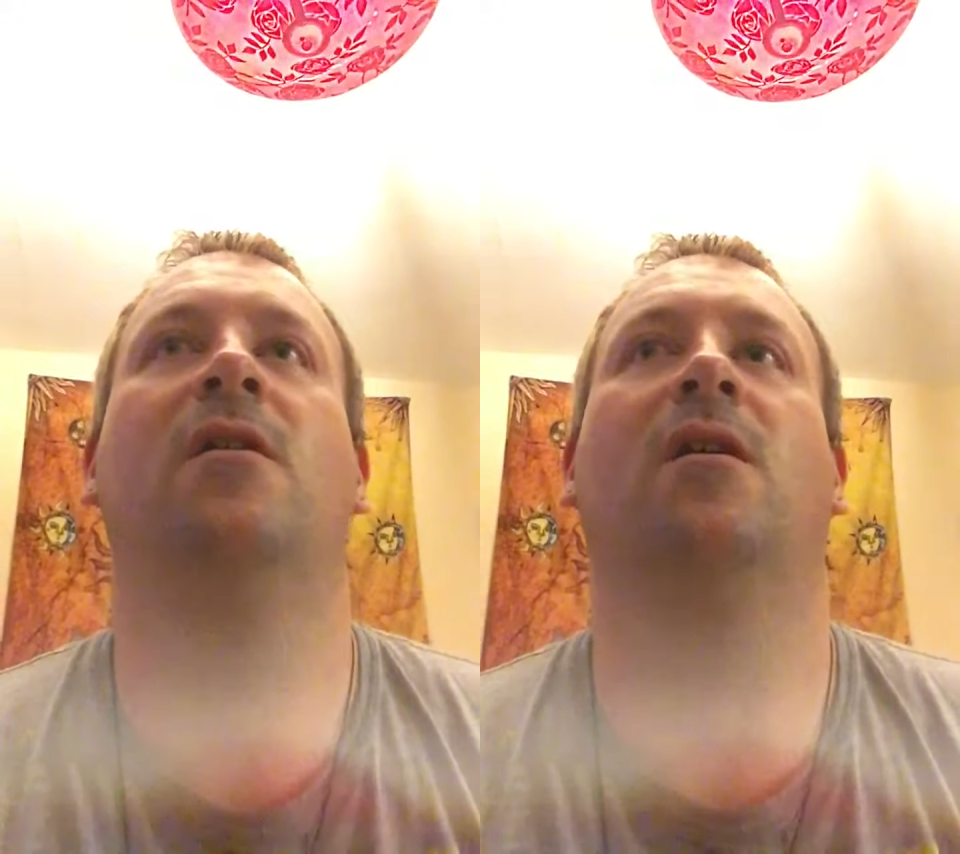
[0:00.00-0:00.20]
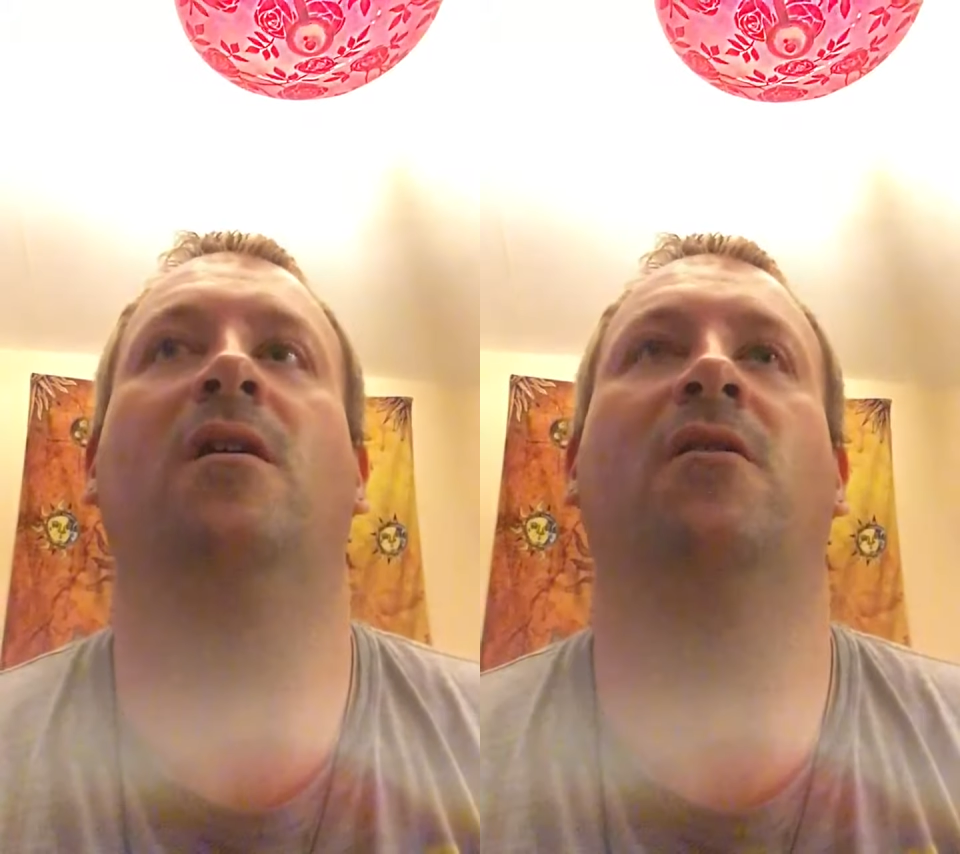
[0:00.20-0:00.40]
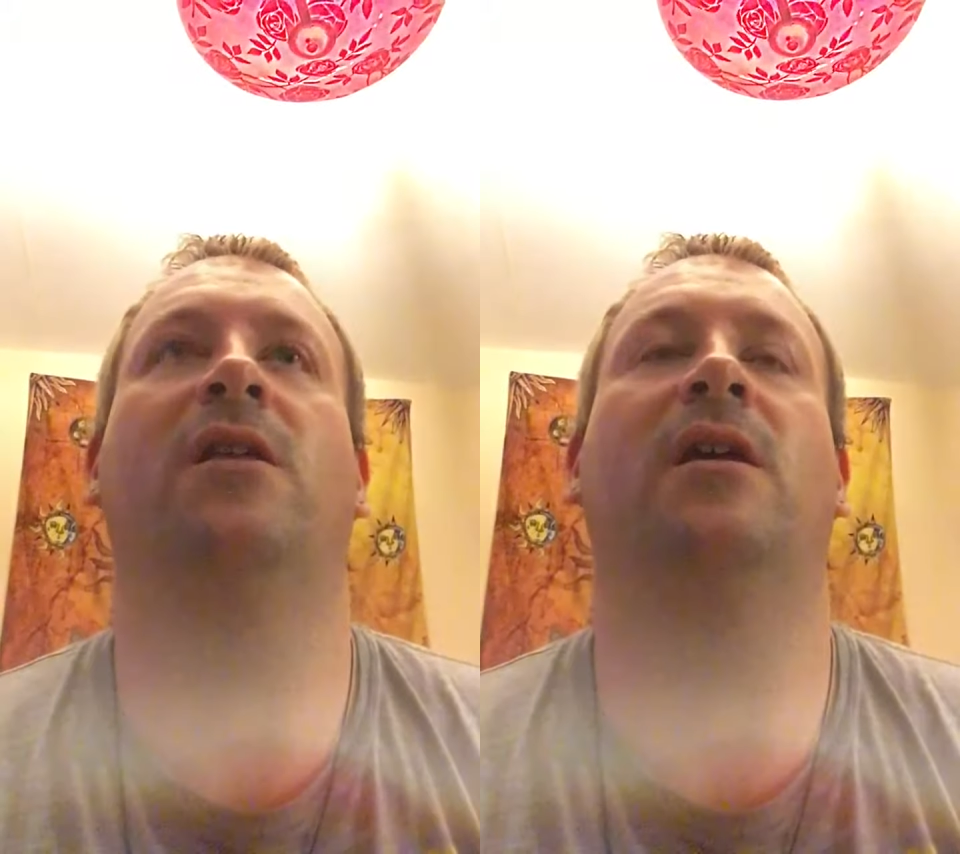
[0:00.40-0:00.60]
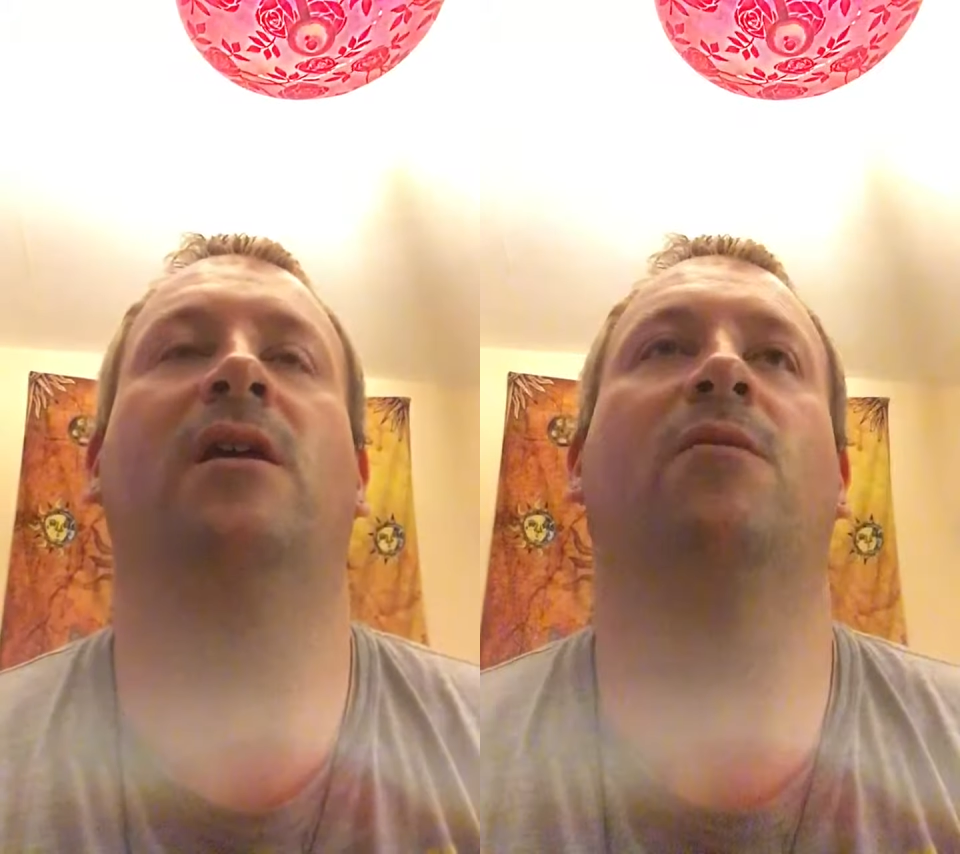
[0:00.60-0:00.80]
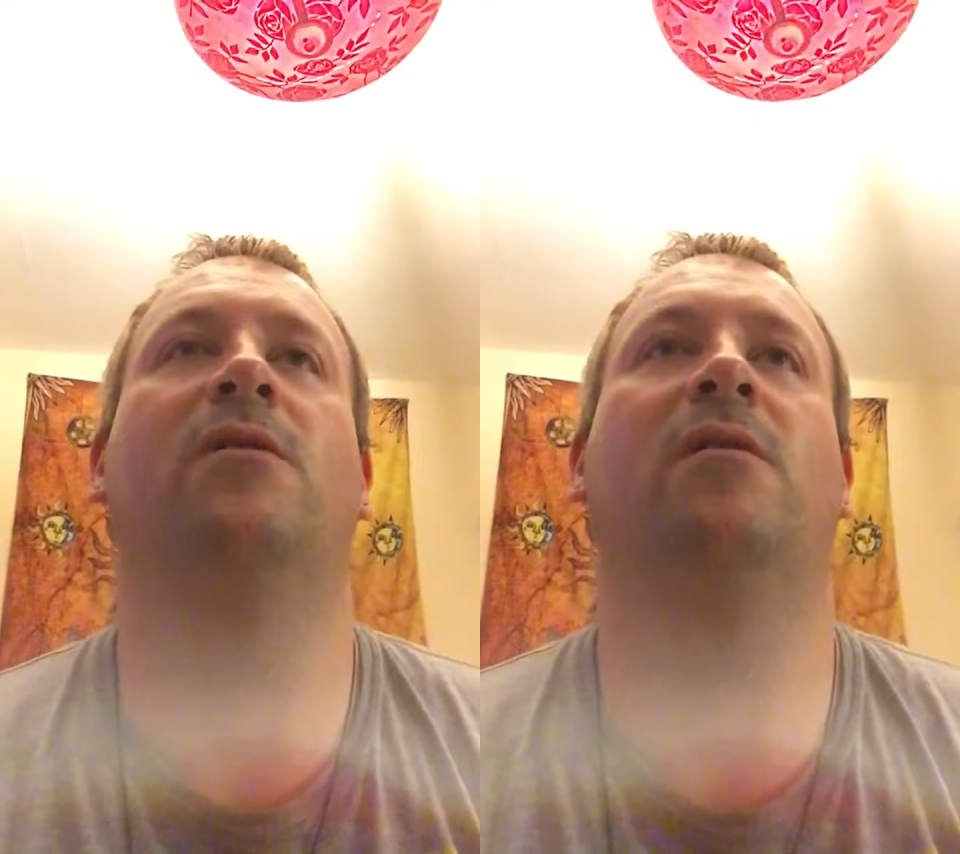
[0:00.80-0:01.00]
and I think
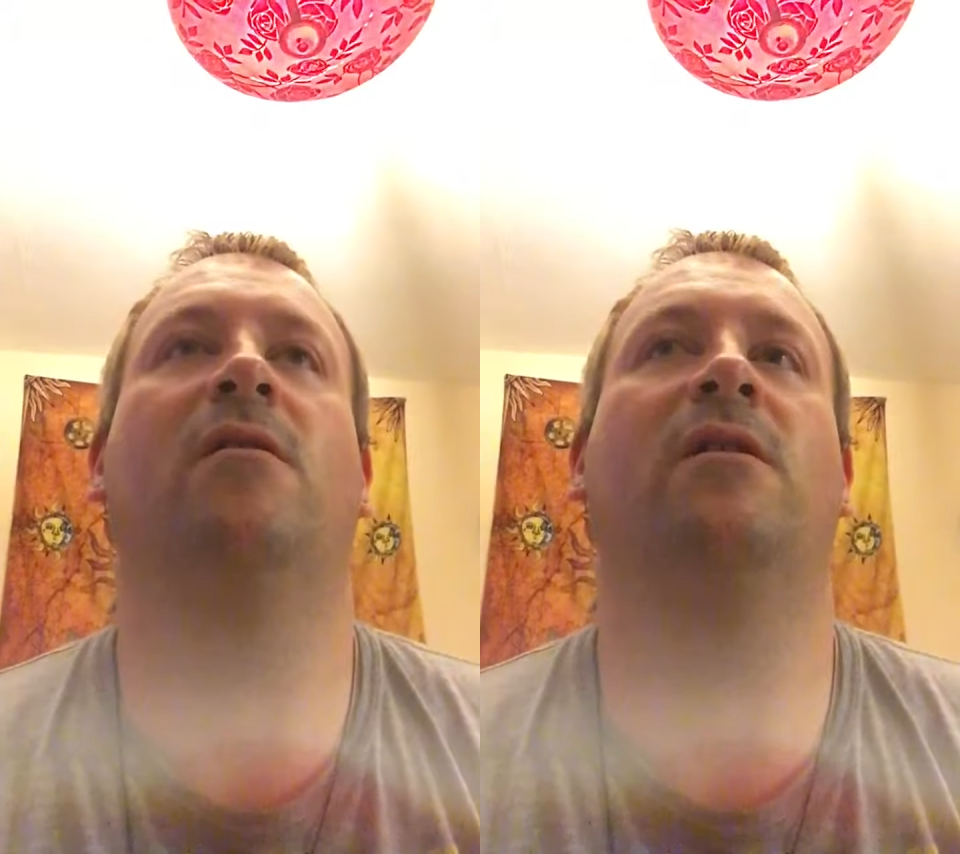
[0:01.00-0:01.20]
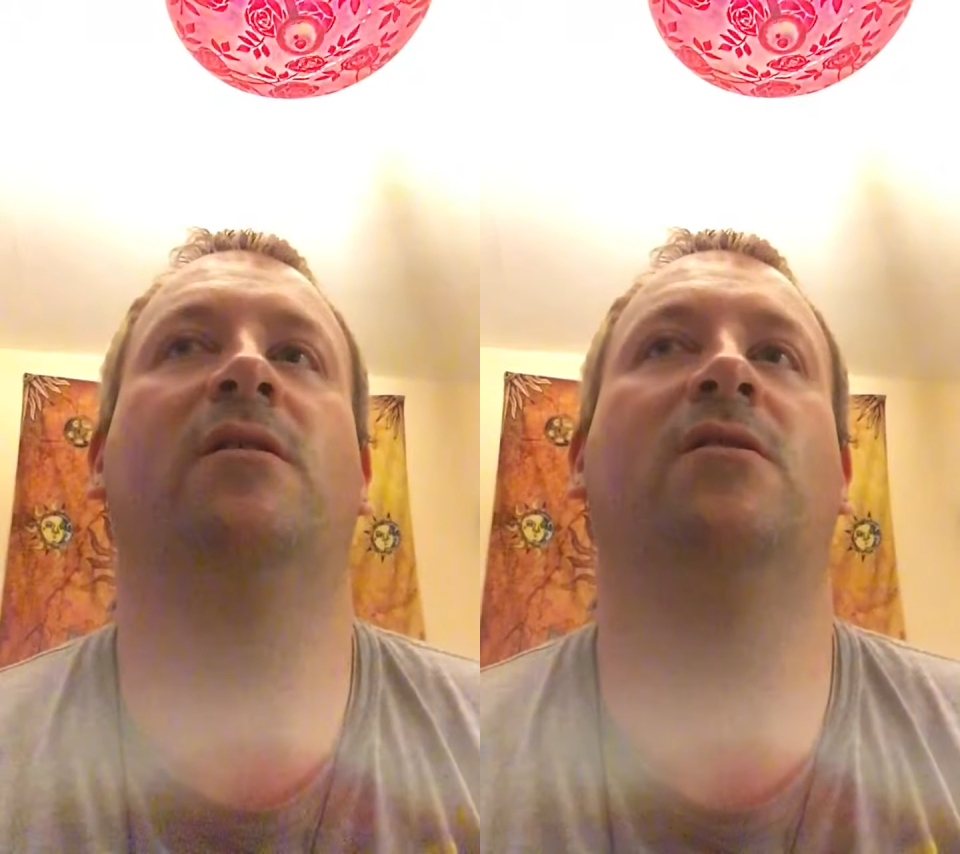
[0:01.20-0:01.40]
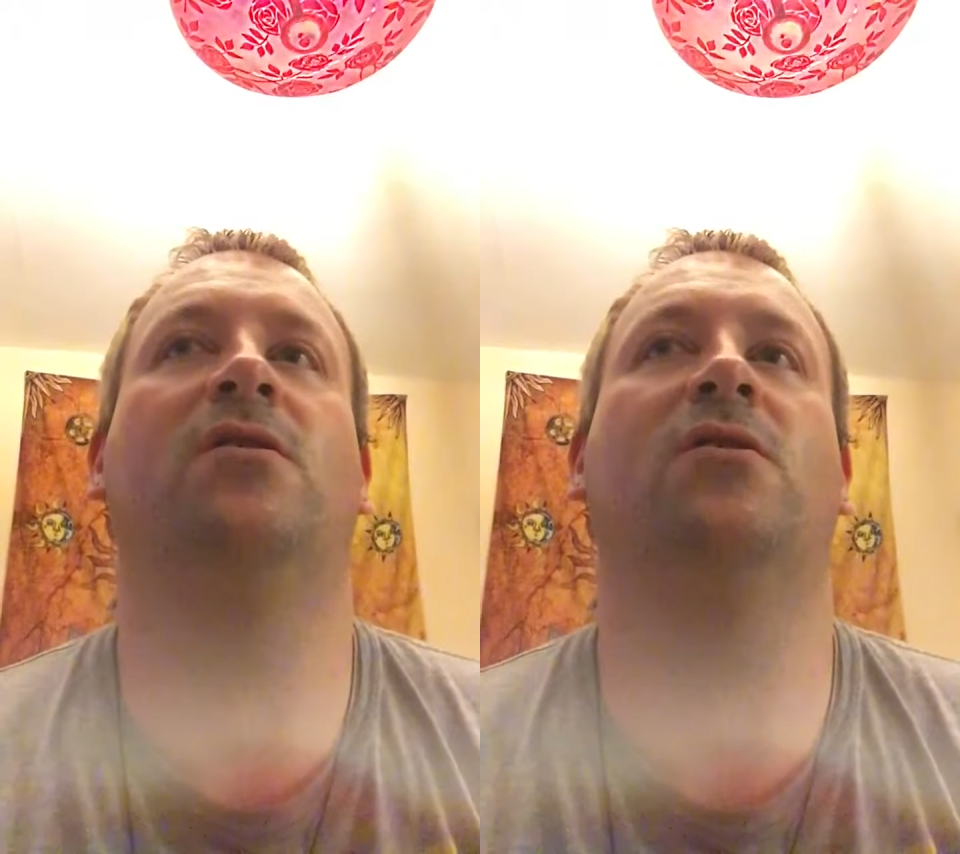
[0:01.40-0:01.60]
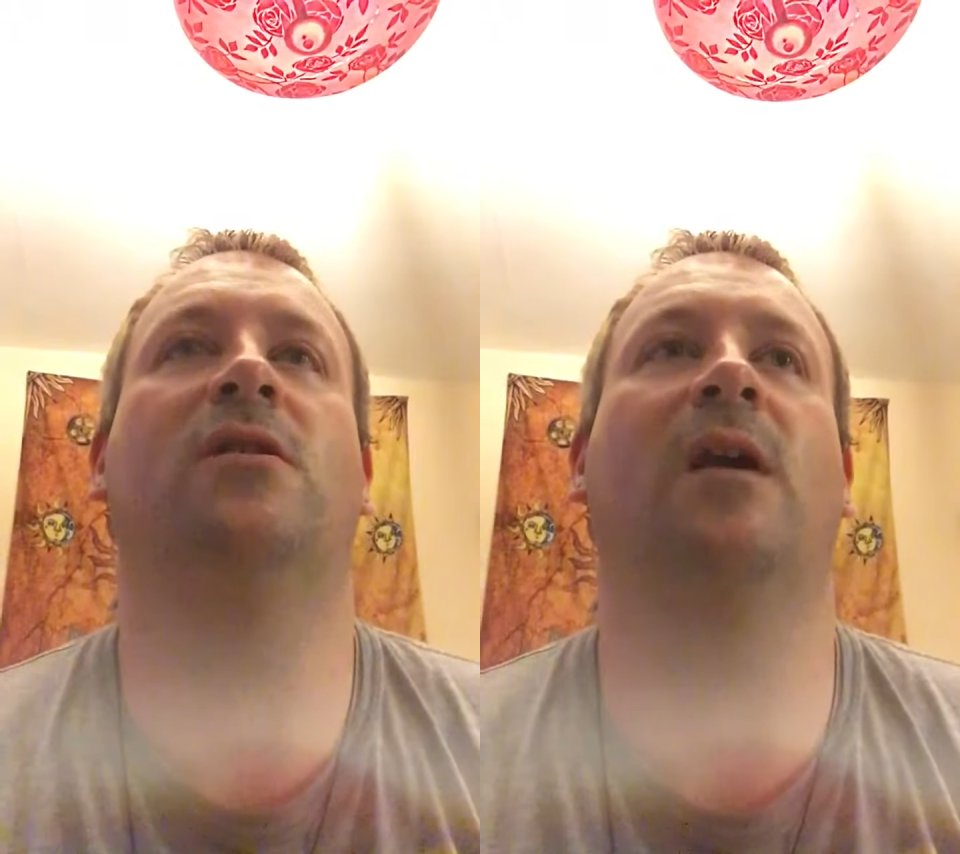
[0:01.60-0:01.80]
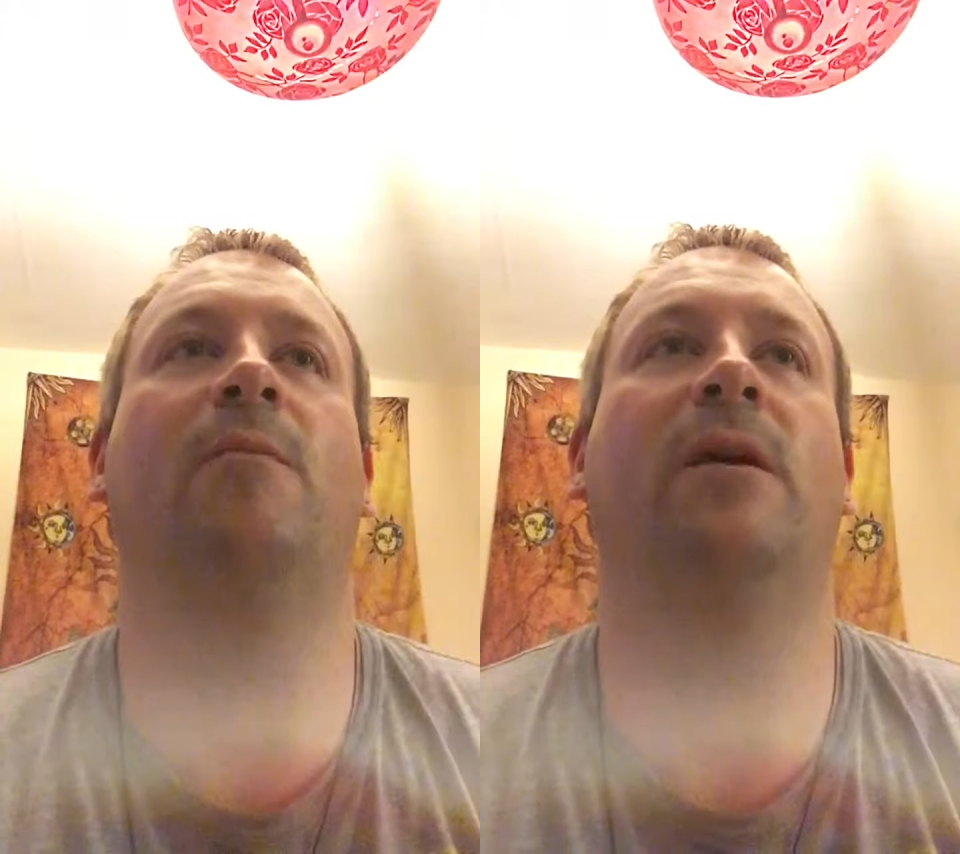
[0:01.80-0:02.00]
it was nice to just
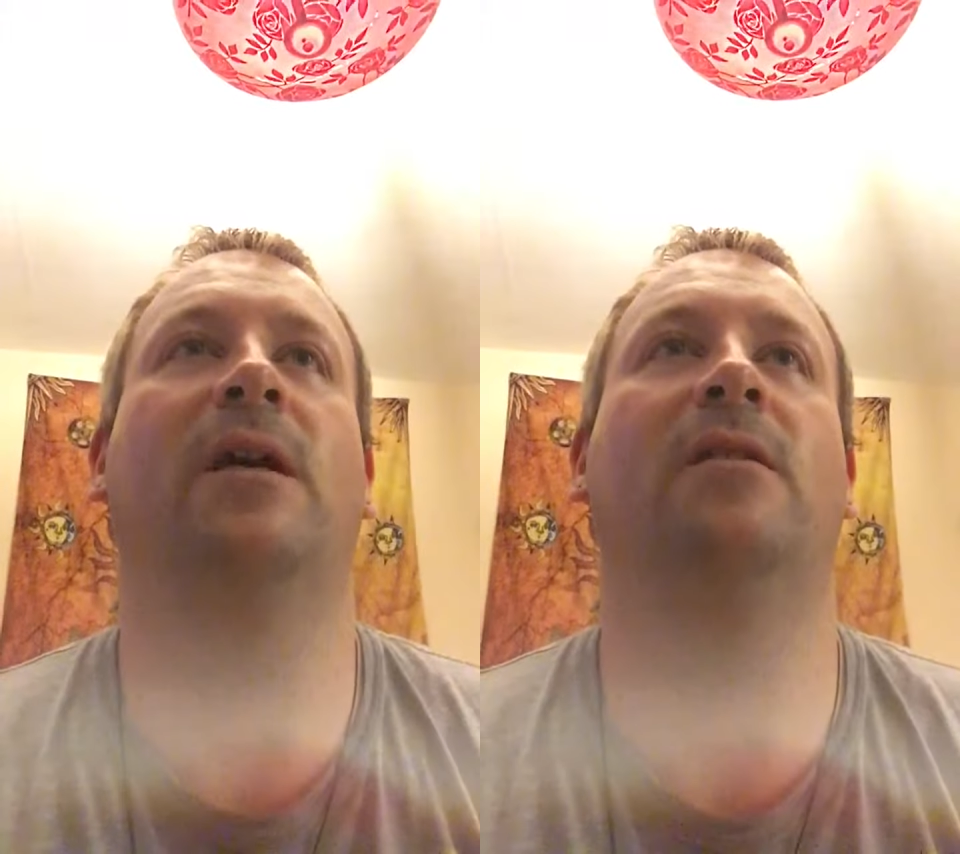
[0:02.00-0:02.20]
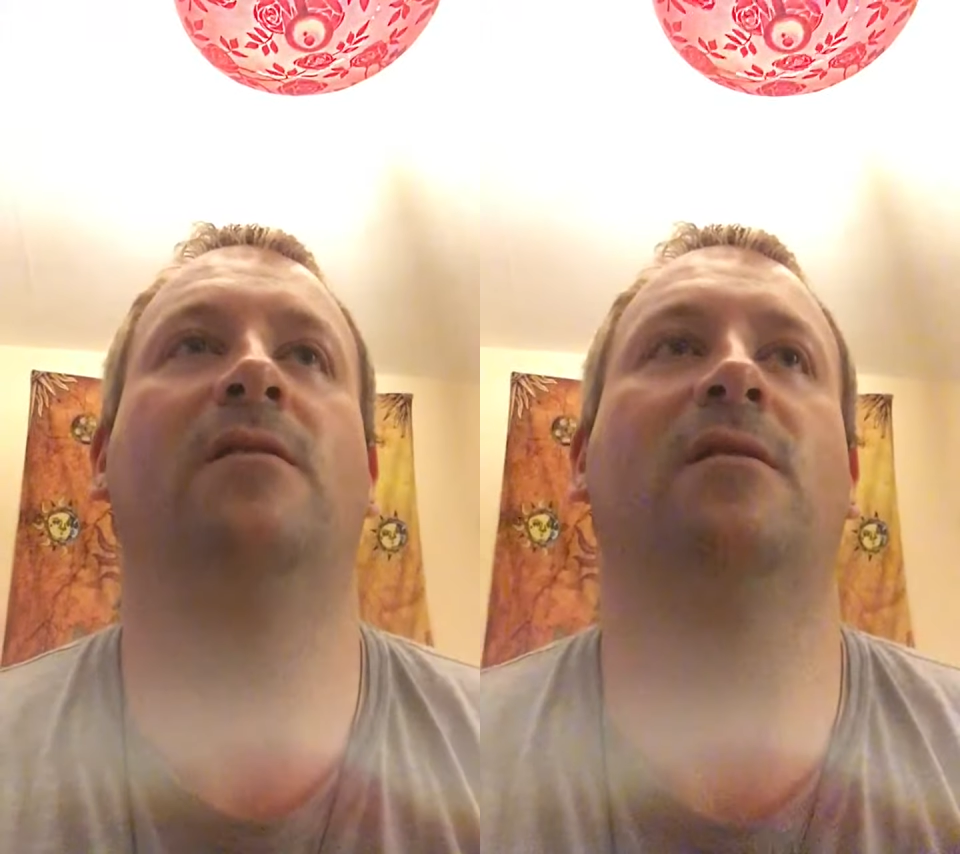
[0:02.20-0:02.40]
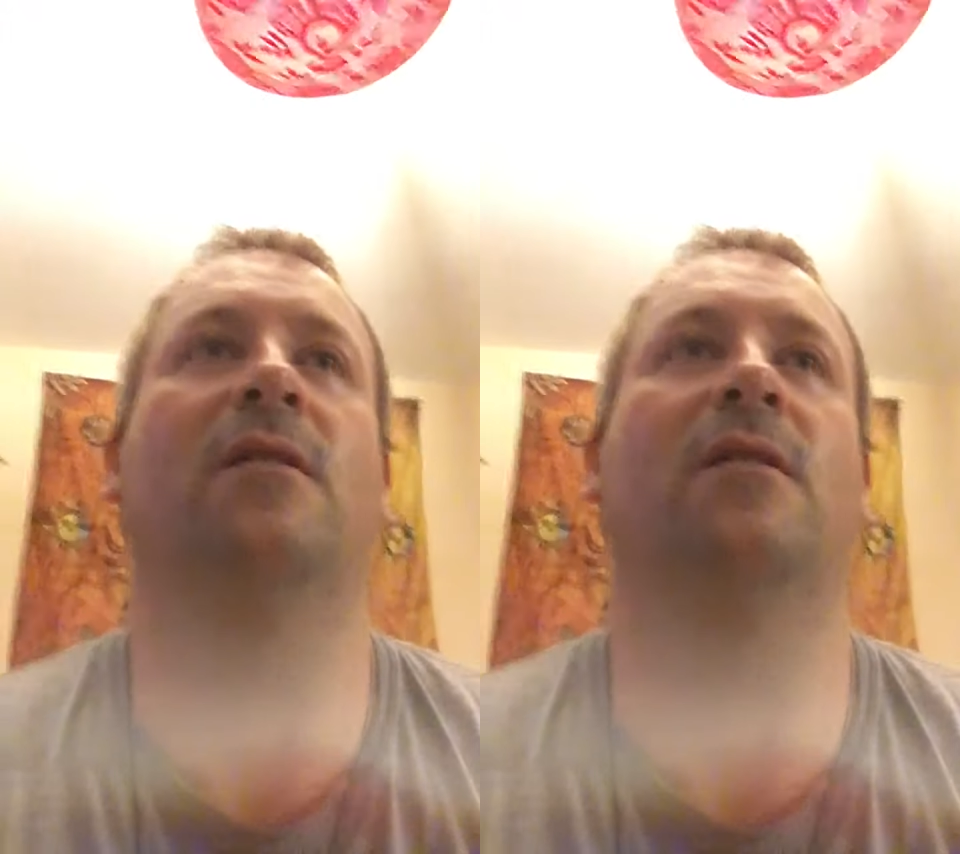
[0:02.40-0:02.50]
get back into